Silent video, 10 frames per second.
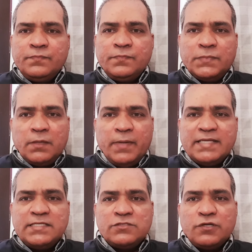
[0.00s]
the
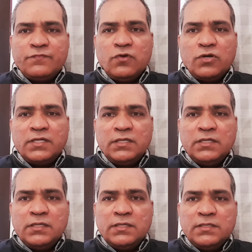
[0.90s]
blessings of God.
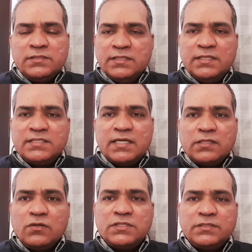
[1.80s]
Sinners are
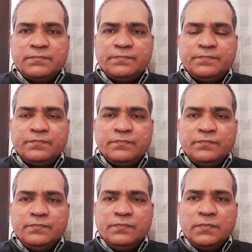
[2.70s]
not
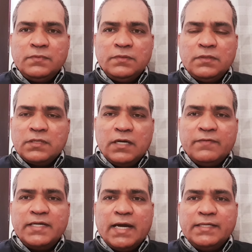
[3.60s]

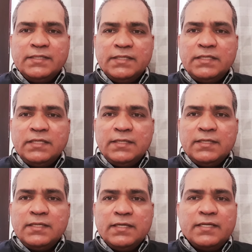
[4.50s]
covered under the
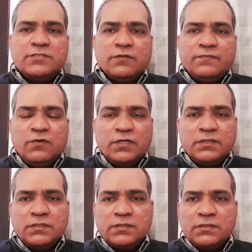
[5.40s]
grace of God.
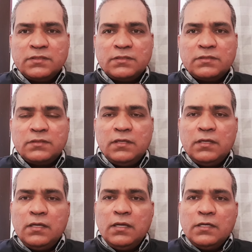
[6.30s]

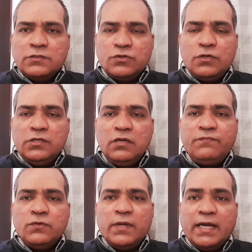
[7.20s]
So if
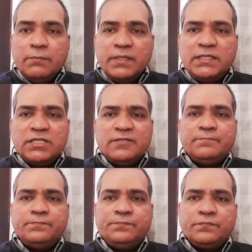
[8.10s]
you admit
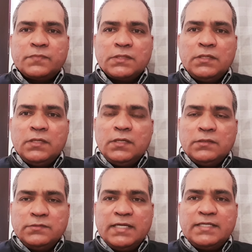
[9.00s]

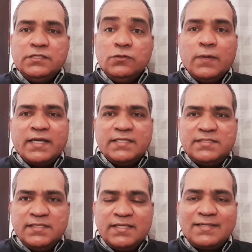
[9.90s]
that you are a
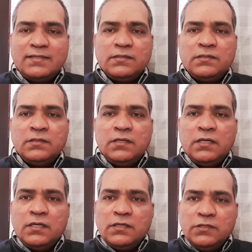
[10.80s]
sinner
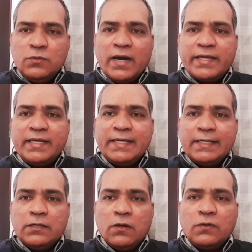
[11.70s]
you are a
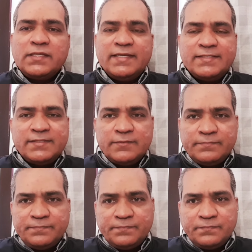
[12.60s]
gone case.
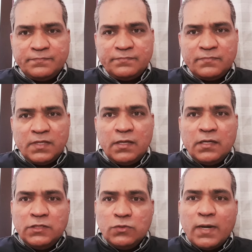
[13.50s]

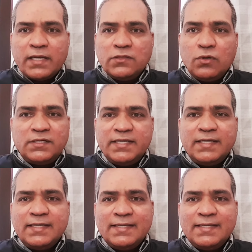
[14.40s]
You are not a